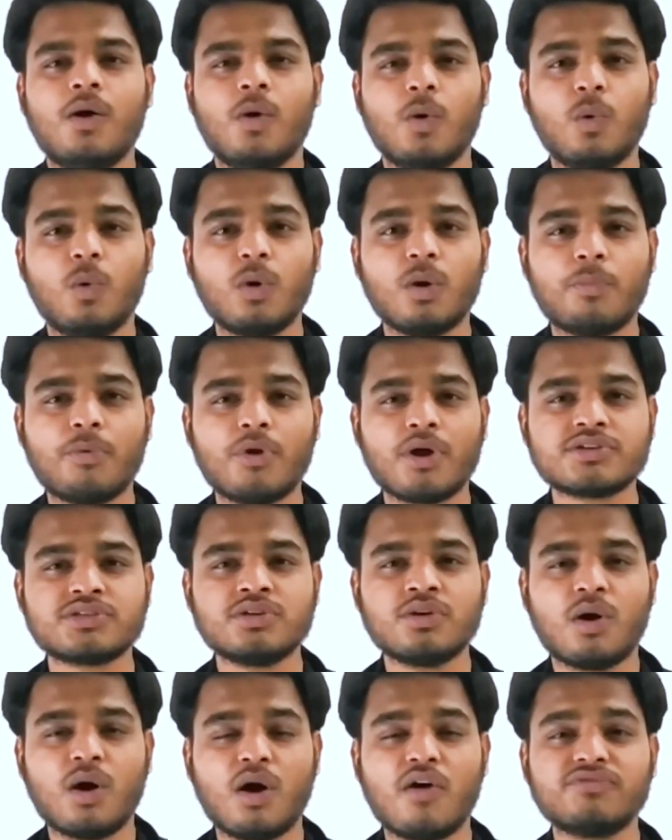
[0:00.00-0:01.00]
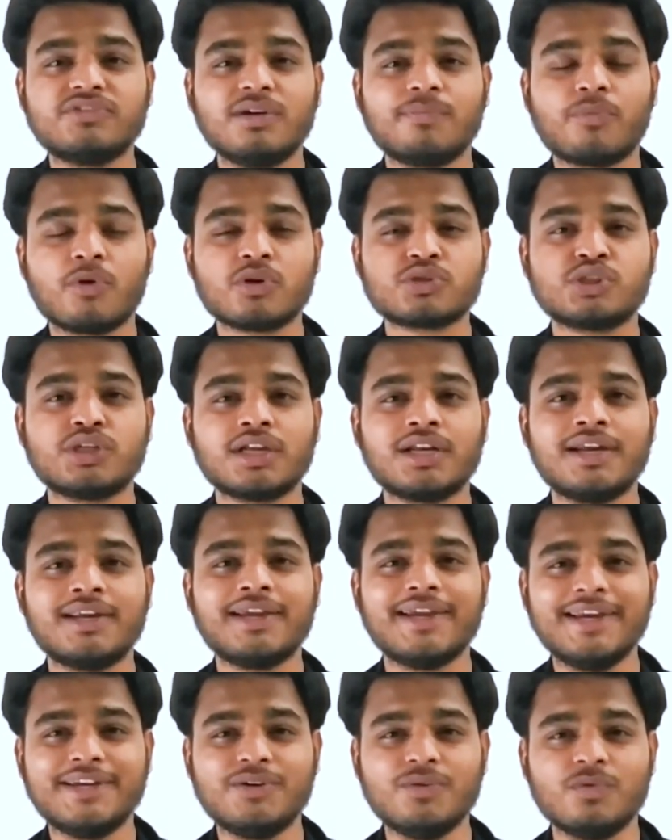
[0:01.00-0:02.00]
Overproduction of the
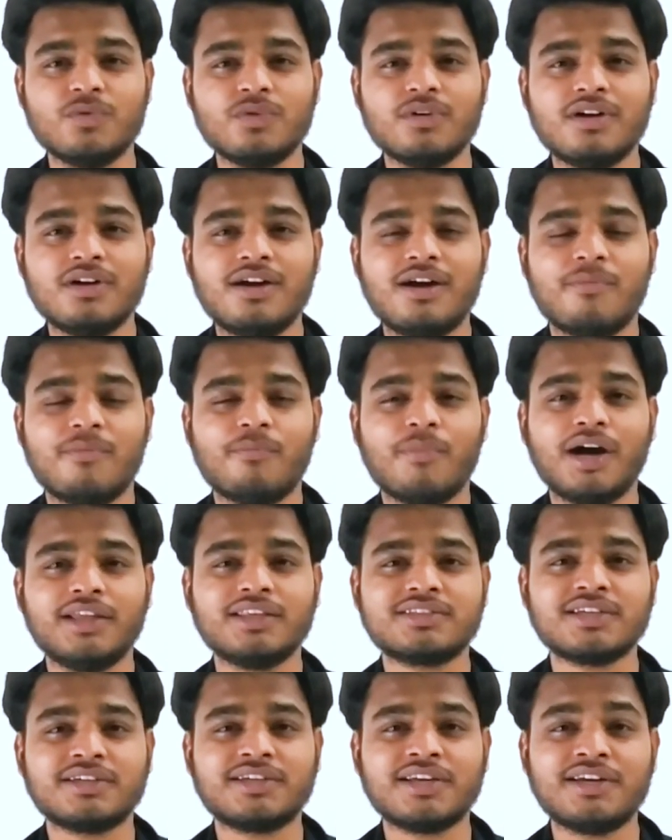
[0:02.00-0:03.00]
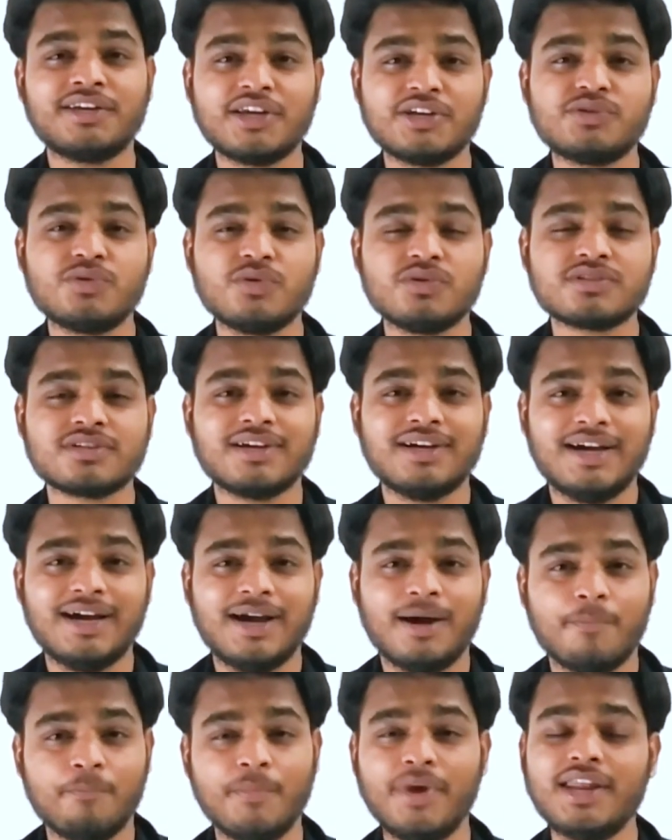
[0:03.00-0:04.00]
prostaglandin E2 by the certain tissues
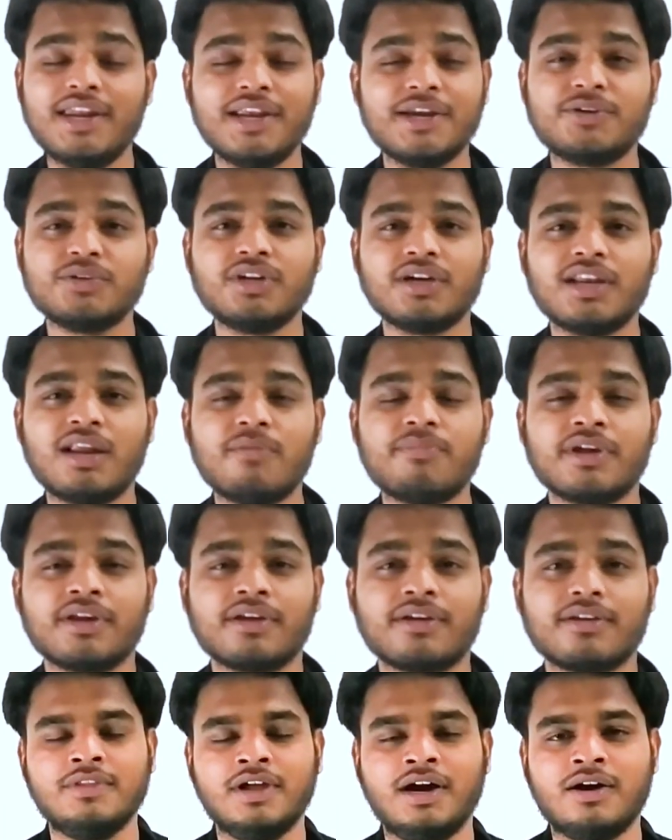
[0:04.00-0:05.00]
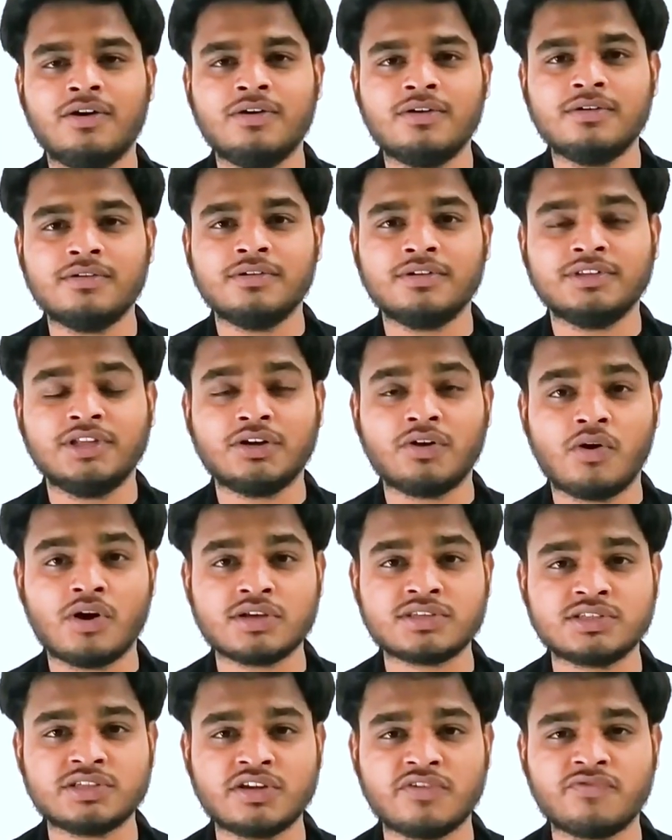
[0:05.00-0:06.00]
may lead to the clubbing. Now the
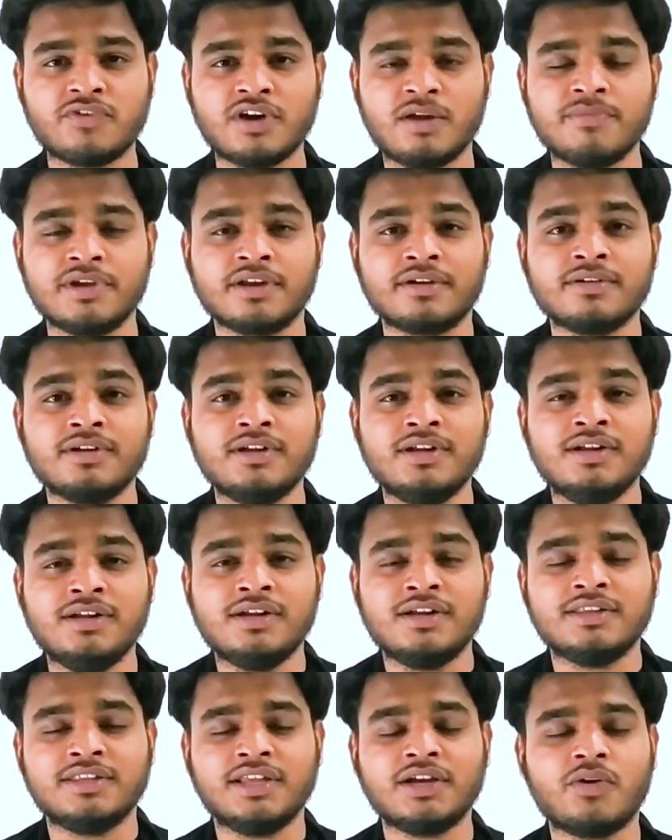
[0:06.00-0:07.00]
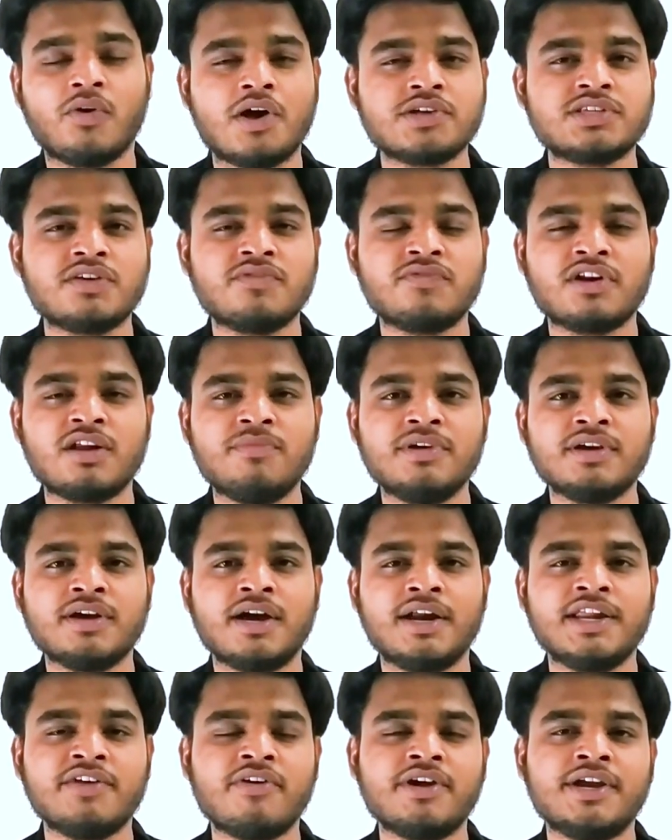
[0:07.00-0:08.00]
causes of clubbing. The causes of clubbing
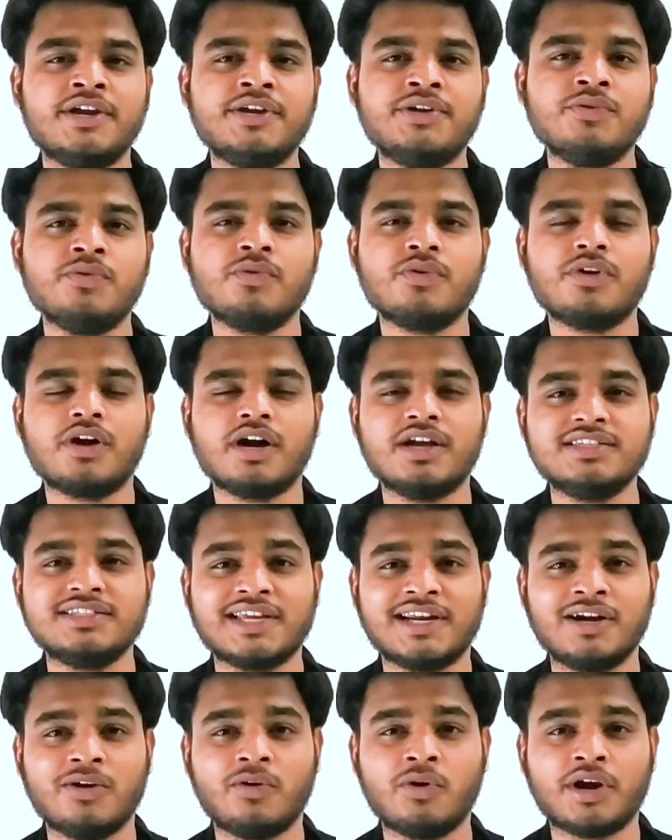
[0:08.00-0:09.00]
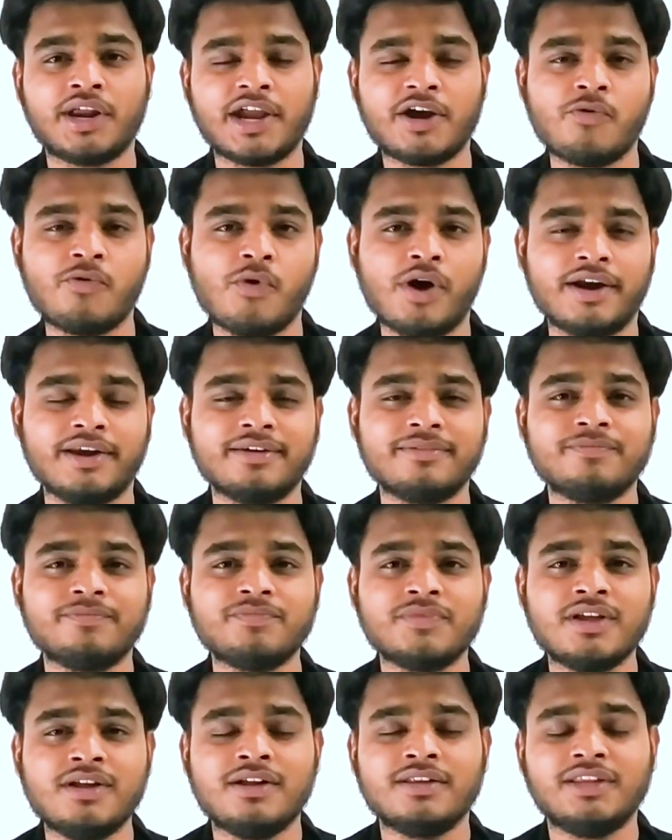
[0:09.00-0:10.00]
are divided into congenital or acquired.
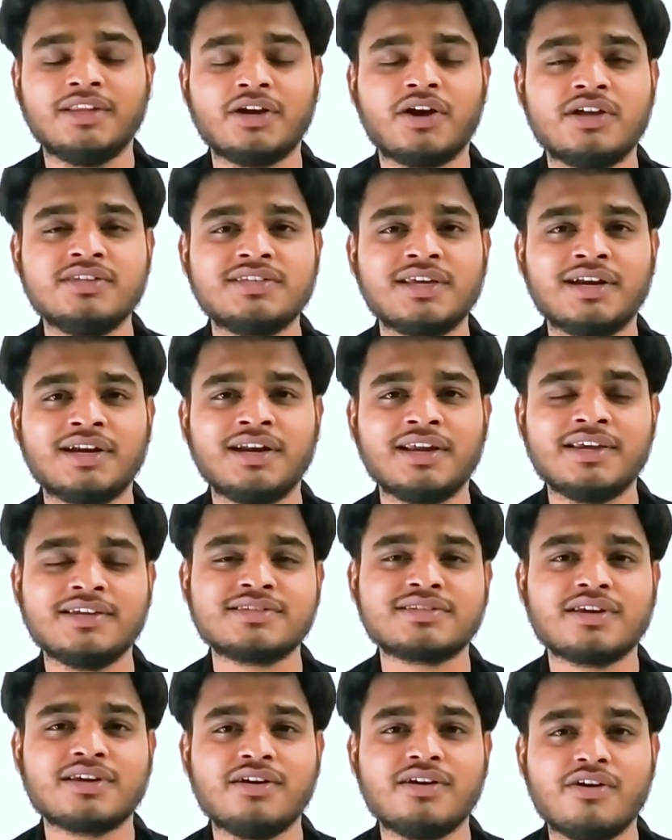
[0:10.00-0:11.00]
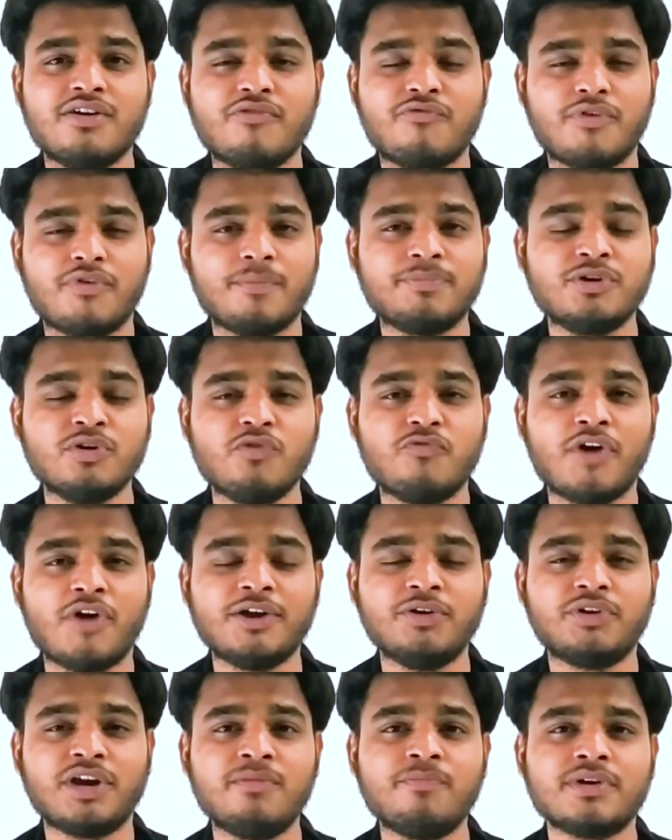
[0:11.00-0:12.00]
The congenital is up to
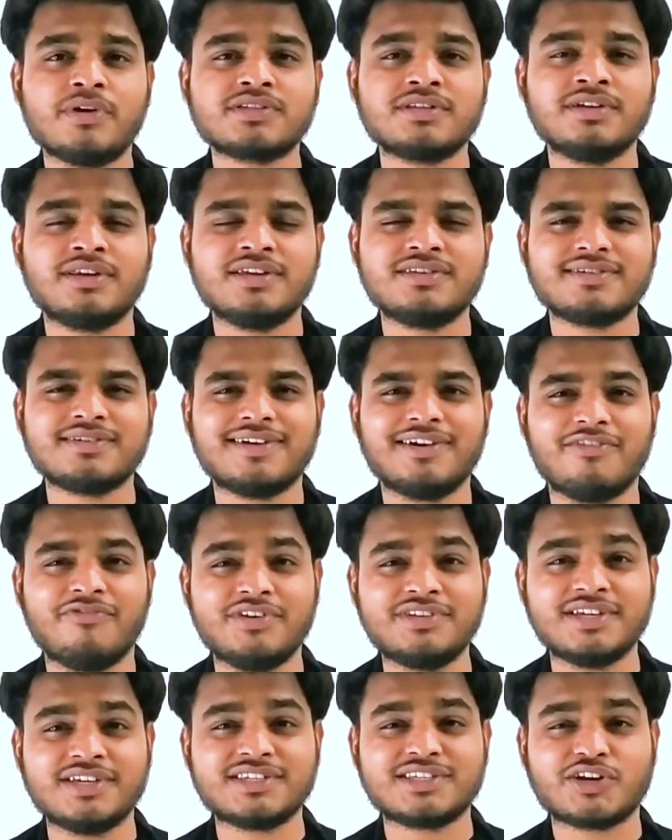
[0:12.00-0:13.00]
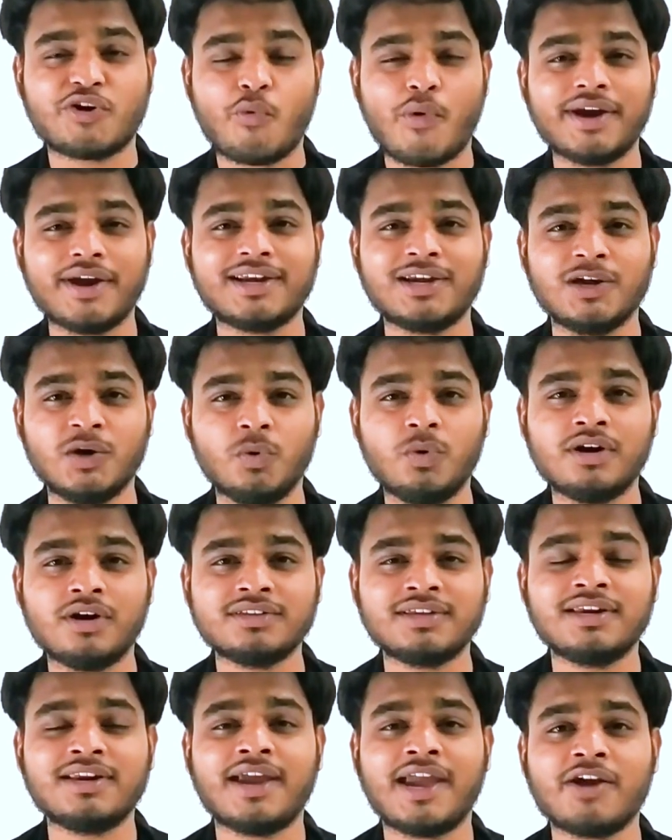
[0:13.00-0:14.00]
5 to 10 percentage which is quite lower
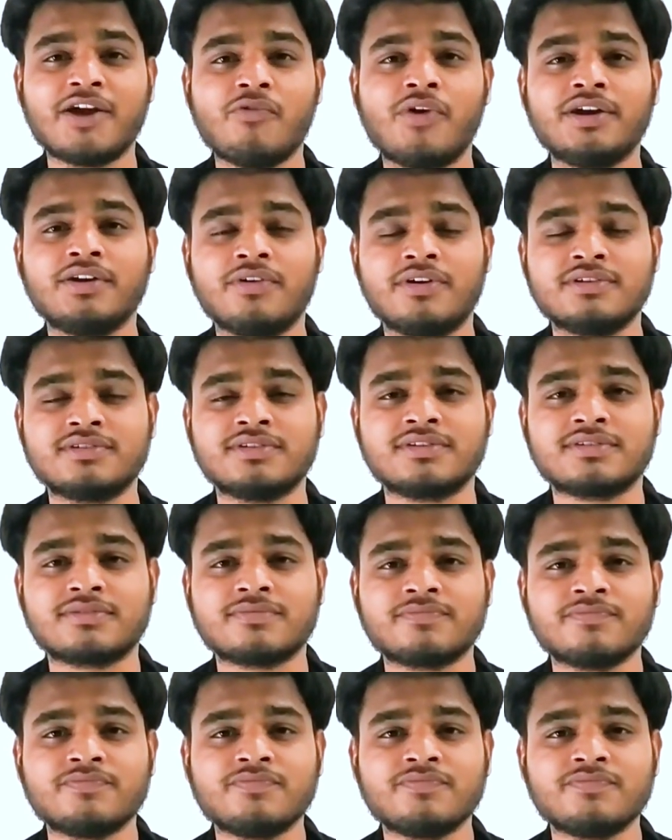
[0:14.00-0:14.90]
than acquired causes.